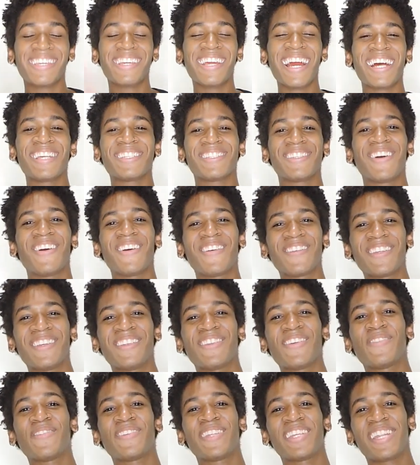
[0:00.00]
You guys
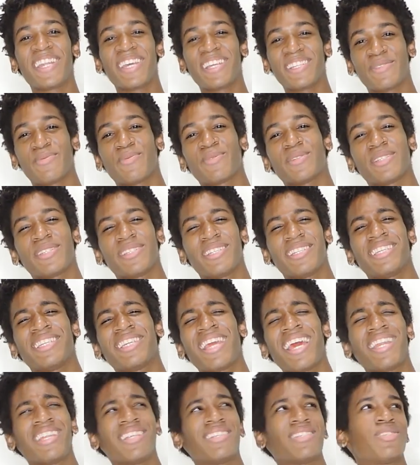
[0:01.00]
already know what it is. We're
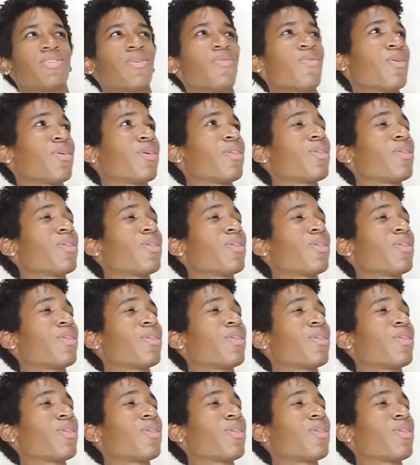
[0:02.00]
getting so